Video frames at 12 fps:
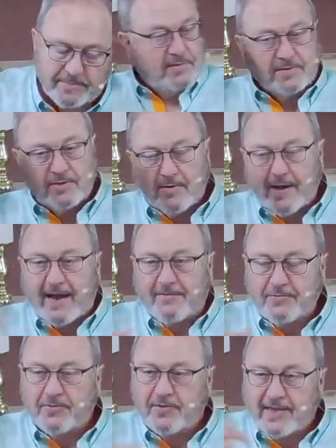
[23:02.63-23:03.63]
So
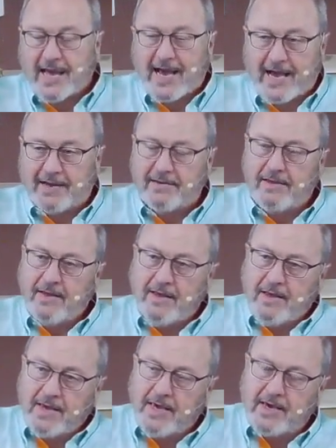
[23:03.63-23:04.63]
after that,
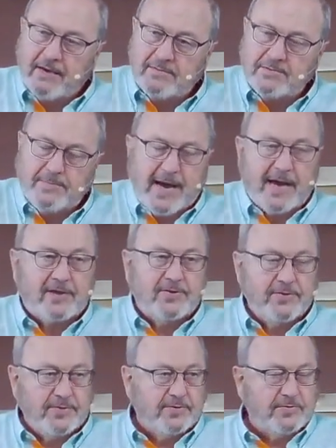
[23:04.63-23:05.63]
he comes back
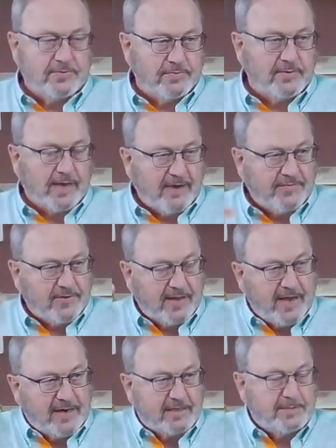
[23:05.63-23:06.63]
to, after
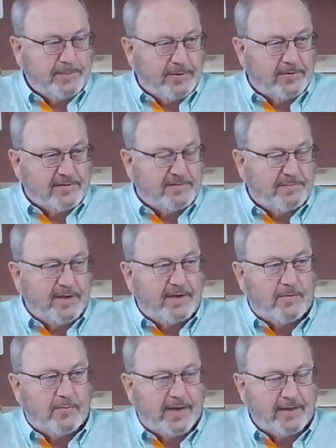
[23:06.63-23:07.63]
that experience of being
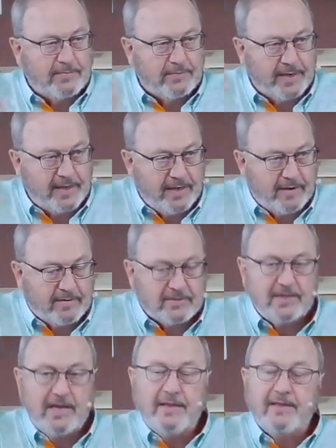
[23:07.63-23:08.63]
away 3 years,
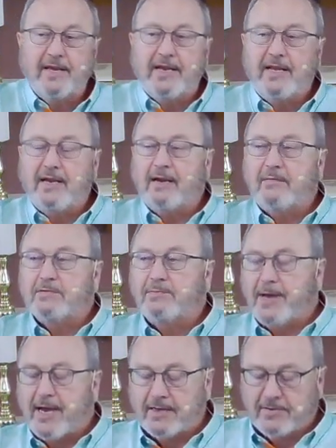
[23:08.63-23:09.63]
then he comes
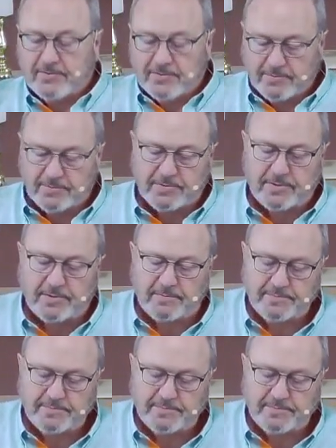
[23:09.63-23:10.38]
back to Jerusalem.